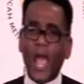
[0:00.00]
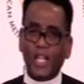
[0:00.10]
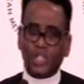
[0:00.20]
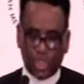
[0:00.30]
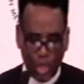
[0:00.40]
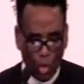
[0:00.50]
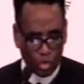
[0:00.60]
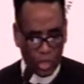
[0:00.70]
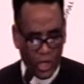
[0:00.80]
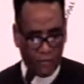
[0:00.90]
as
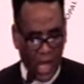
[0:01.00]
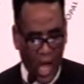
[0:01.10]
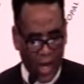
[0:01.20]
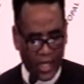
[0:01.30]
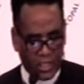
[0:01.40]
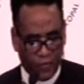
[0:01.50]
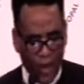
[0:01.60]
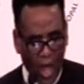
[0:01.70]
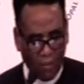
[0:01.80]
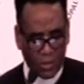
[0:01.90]
children of God, as
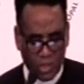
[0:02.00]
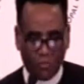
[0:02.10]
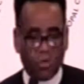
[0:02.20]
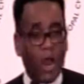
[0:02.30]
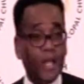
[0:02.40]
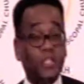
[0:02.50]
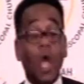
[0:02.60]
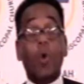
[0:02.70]
followers of Christ,